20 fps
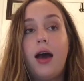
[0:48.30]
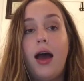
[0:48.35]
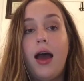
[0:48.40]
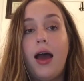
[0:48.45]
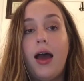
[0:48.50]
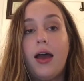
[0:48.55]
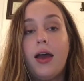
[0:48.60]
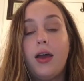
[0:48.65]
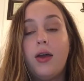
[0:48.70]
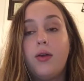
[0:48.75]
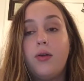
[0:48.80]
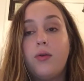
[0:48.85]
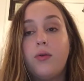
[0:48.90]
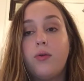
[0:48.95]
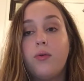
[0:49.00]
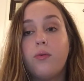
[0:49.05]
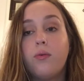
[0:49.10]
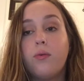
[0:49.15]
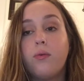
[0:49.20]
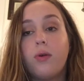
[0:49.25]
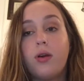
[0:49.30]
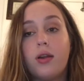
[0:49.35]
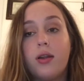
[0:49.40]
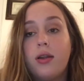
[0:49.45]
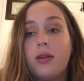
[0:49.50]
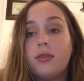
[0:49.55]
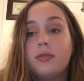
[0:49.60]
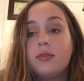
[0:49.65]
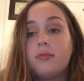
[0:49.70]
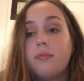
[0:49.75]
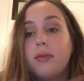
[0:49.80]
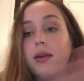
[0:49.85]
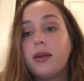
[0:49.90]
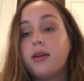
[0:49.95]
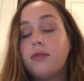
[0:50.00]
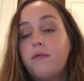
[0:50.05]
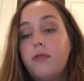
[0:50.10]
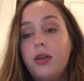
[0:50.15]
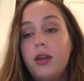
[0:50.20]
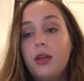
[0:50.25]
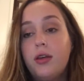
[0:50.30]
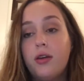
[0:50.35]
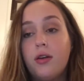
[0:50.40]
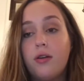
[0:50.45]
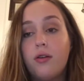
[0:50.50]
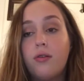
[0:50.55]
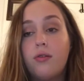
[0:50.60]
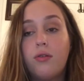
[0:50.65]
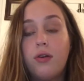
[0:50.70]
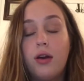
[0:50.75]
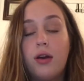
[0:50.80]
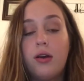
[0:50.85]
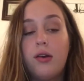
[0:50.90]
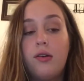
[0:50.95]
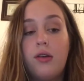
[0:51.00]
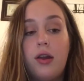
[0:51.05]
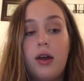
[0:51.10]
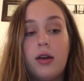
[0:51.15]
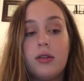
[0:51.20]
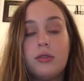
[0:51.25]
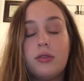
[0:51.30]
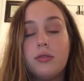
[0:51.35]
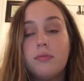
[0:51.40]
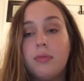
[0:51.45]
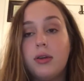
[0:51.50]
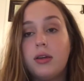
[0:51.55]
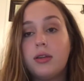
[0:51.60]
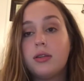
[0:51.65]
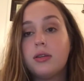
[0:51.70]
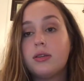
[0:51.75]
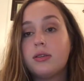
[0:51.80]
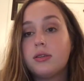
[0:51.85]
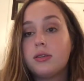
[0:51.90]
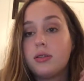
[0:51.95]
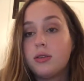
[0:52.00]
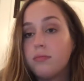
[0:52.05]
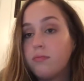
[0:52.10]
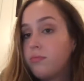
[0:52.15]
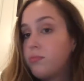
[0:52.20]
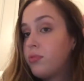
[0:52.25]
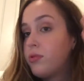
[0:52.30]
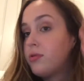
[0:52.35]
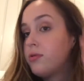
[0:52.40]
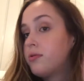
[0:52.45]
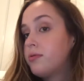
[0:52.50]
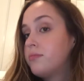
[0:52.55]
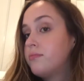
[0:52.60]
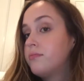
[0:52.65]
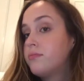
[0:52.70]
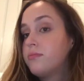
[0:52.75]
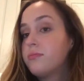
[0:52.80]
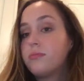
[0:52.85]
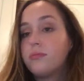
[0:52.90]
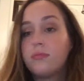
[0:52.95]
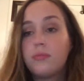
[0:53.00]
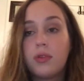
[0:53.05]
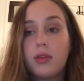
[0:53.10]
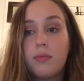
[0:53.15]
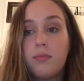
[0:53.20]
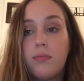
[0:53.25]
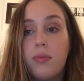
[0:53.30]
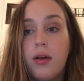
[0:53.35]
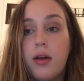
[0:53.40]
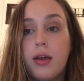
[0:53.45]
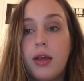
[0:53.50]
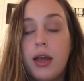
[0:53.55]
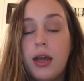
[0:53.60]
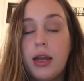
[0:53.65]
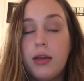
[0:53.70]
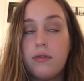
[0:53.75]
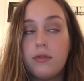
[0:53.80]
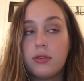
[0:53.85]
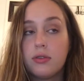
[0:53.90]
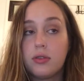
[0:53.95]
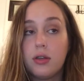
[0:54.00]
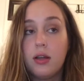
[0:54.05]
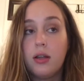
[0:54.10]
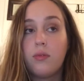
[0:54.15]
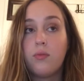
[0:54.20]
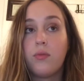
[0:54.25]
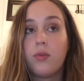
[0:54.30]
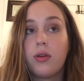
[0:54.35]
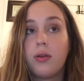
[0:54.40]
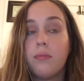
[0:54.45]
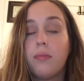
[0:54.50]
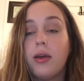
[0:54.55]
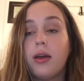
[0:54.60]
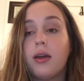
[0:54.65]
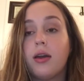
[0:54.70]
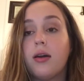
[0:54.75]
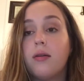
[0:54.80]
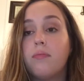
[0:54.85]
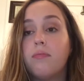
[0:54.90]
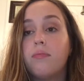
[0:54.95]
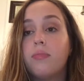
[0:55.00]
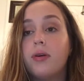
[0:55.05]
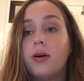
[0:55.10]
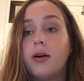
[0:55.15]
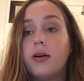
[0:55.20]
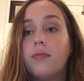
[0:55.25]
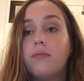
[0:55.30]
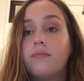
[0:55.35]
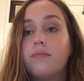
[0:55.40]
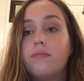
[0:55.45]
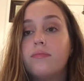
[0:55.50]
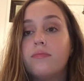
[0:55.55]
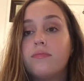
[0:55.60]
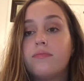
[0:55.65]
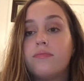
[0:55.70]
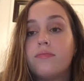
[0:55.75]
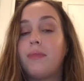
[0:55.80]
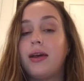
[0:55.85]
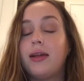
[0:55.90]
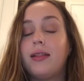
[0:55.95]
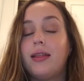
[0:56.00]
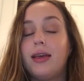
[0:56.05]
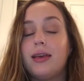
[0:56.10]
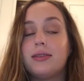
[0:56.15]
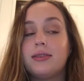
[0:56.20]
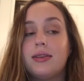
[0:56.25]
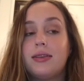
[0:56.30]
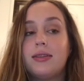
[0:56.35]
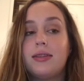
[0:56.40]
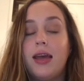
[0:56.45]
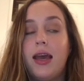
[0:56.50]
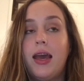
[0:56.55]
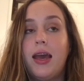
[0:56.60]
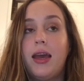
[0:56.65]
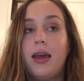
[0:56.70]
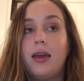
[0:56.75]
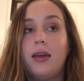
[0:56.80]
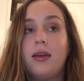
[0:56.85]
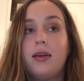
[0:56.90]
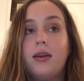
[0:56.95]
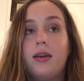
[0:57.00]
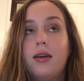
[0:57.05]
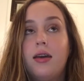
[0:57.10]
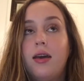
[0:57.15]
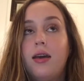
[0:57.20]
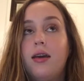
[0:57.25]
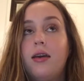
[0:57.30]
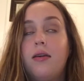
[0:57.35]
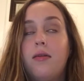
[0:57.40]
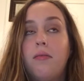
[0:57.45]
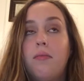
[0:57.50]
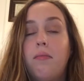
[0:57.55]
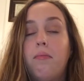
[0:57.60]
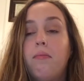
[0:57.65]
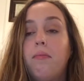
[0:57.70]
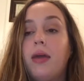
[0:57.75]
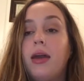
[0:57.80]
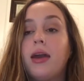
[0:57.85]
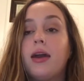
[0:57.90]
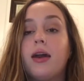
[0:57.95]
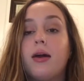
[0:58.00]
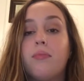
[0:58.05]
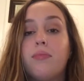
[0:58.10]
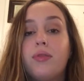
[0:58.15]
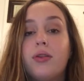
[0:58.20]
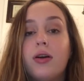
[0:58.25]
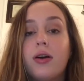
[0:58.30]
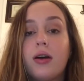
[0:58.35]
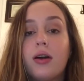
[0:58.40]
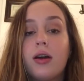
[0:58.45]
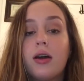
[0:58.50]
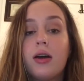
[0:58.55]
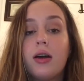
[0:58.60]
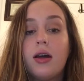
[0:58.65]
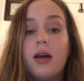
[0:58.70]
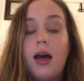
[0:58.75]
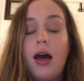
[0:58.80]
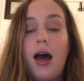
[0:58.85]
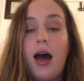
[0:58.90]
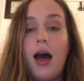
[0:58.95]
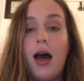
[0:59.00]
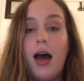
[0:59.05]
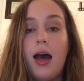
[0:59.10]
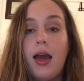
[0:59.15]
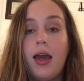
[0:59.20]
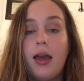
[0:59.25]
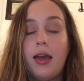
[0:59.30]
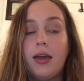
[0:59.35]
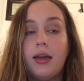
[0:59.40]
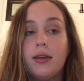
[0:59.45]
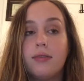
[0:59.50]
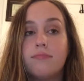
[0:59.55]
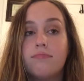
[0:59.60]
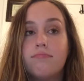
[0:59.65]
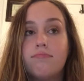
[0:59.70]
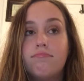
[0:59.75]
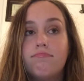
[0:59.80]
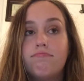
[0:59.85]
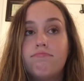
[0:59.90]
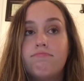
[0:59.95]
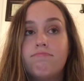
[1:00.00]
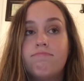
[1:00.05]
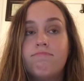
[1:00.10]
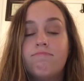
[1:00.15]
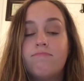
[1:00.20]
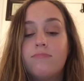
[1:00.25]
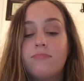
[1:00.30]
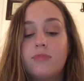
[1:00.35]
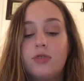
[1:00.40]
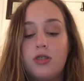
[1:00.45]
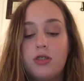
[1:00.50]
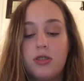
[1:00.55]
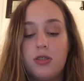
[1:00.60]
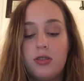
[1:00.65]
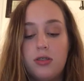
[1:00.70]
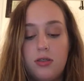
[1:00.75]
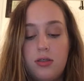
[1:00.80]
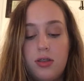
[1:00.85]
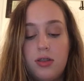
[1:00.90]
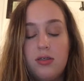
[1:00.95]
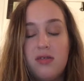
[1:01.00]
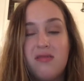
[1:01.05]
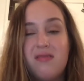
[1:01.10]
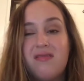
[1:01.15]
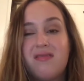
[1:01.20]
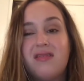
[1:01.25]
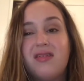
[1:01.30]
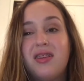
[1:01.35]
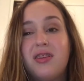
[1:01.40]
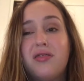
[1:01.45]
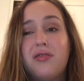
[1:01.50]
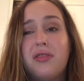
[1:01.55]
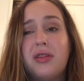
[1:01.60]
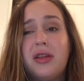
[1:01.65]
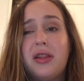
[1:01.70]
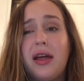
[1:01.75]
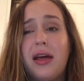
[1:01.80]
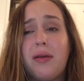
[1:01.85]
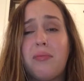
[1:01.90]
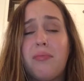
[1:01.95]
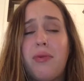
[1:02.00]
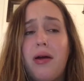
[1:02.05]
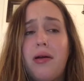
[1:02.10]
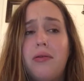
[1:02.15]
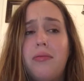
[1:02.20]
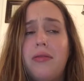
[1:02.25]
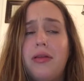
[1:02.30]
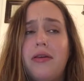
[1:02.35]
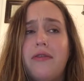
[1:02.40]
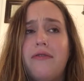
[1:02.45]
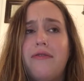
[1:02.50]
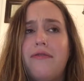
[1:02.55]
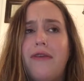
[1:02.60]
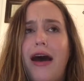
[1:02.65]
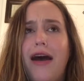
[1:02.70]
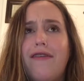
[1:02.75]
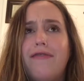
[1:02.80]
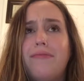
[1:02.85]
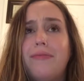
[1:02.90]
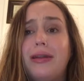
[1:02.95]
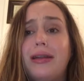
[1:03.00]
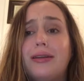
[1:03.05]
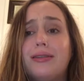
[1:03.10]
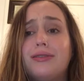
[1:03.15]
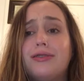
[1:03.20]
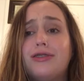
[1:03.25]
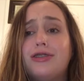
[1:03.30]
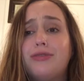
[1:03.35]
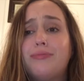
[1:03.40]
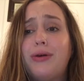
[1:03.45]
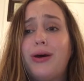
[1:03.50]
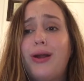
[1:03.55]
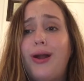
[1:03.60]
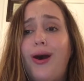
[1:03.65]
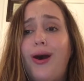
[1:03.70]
I wanted to make a video on how to make this simple, probably can't even tell I'm wearing makeup, but my lazy day makeup look. I just literally like probably 5 minutes to put